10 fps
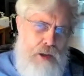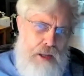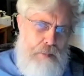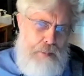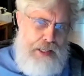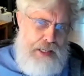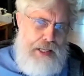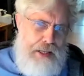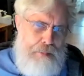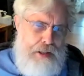at the
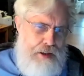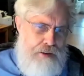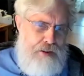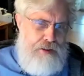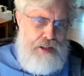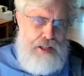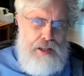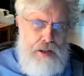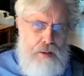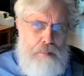beginning of my thesis, I did
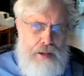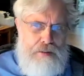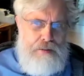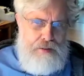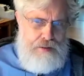a little bit of